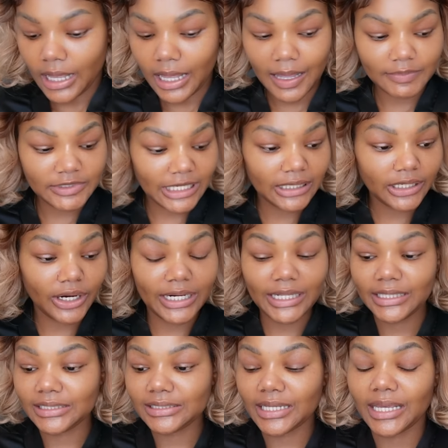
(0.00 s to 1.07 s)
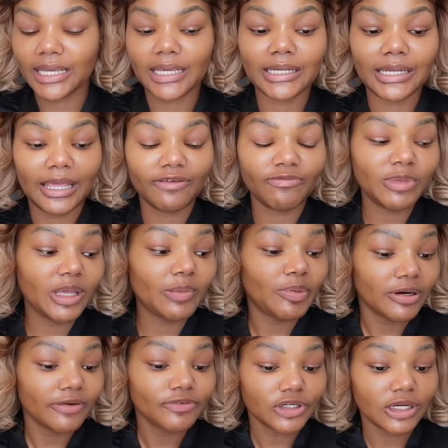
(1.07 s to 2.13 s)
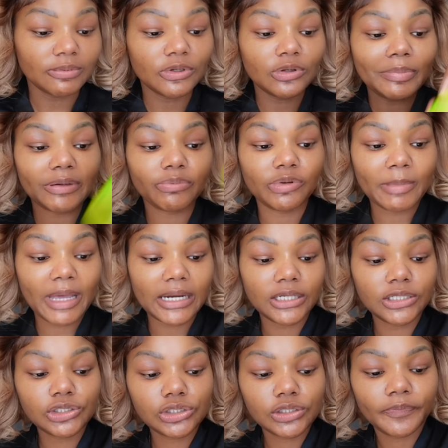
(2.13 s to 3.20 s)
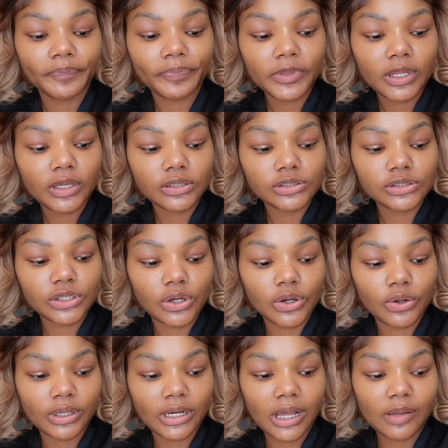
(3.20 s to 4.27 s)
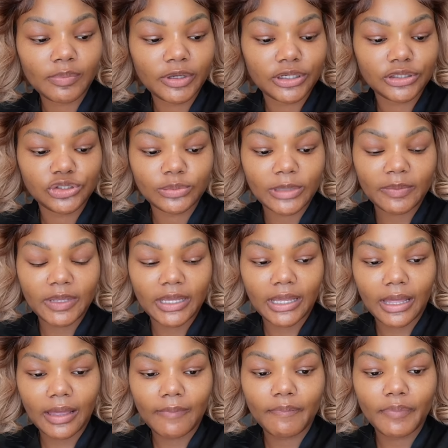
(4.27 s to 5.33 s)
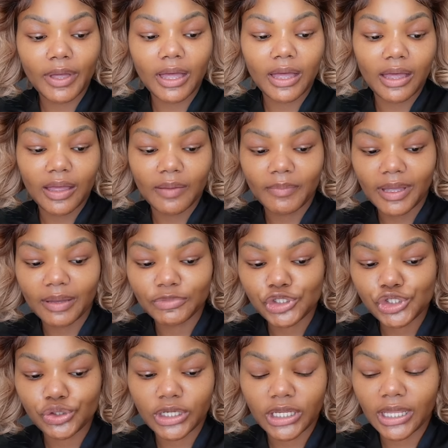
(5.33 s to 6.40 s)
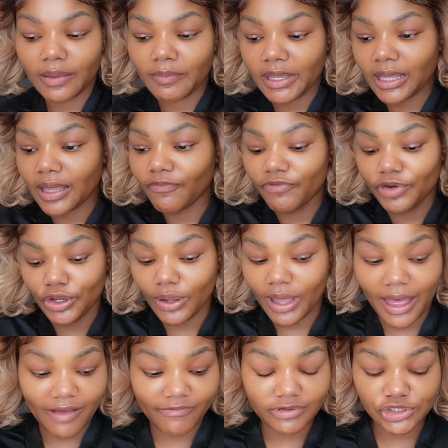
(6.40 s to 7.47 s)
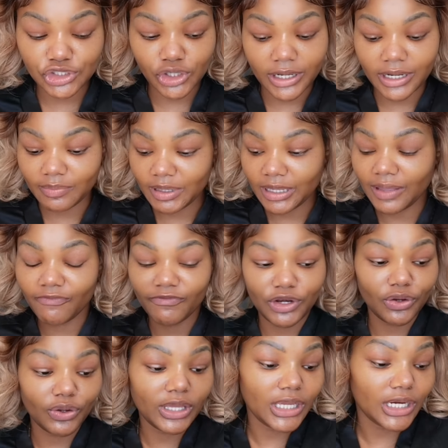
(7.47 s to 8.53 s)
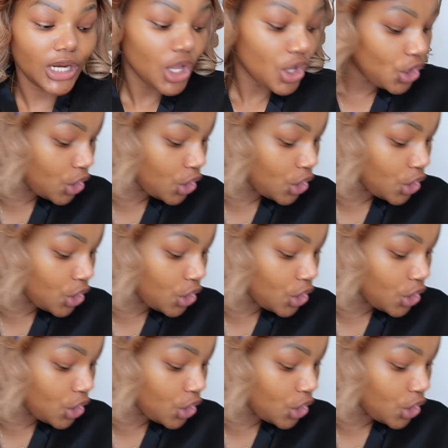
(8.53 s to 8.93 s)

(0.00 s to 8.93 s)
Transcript: I'm done curling this hair. It gave me a bit of trouble, but we managed. So now I'm gonna do my makeup. I'm shooting a makeup video. I haven't shot a makeup video in